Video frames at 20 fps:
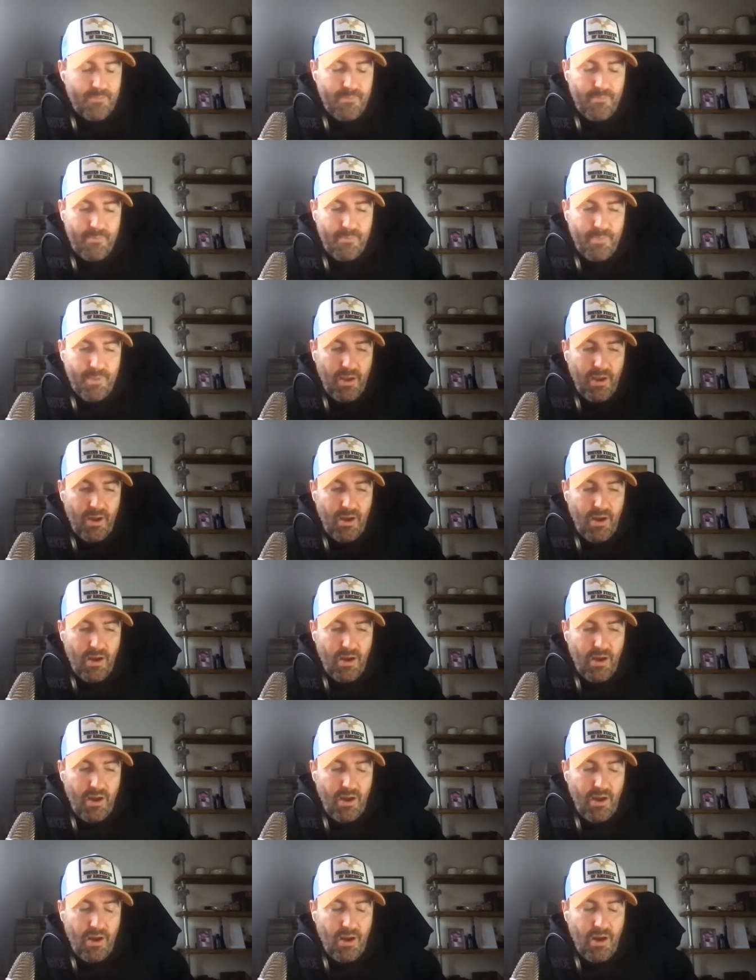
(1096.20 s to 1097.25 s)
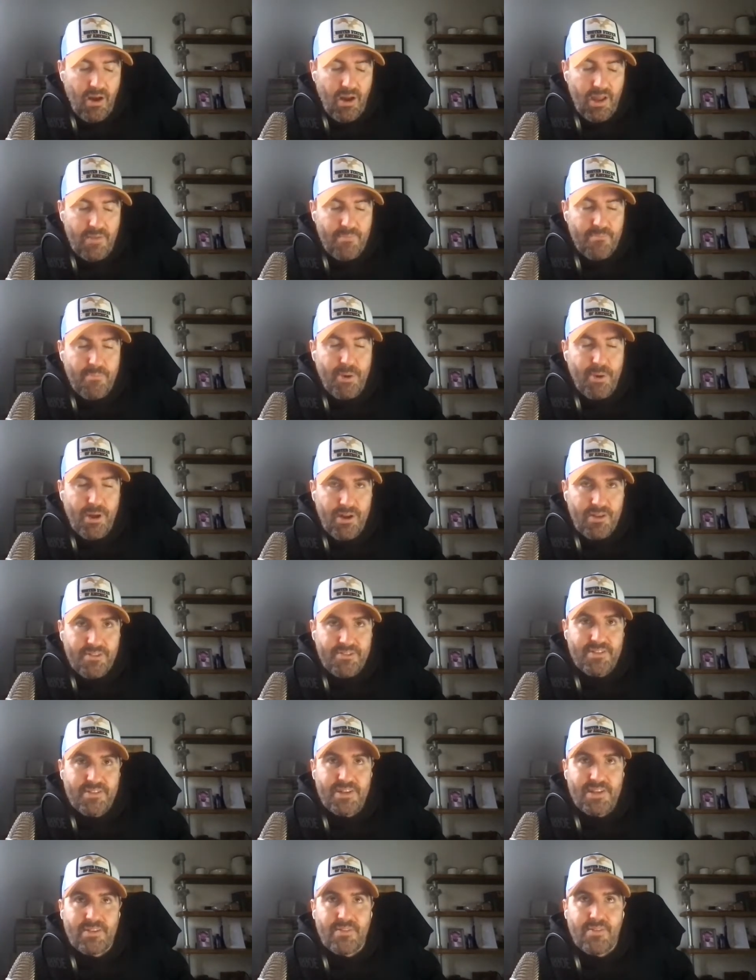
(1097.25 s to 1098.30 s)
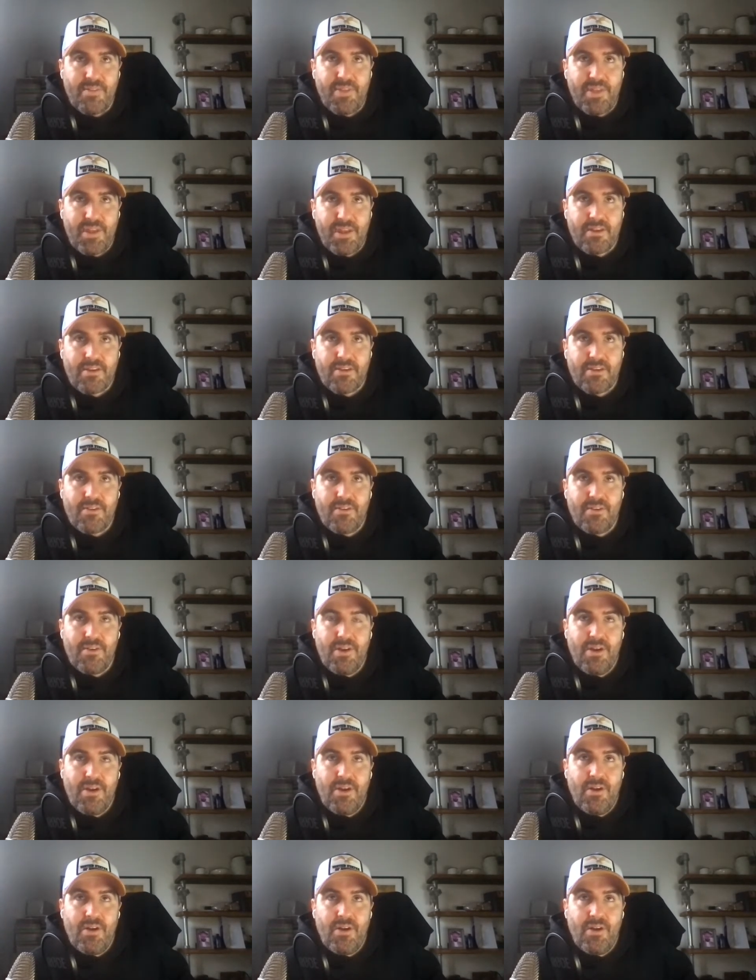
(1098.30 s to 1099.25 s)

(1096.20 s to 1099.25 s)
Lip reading: I personally think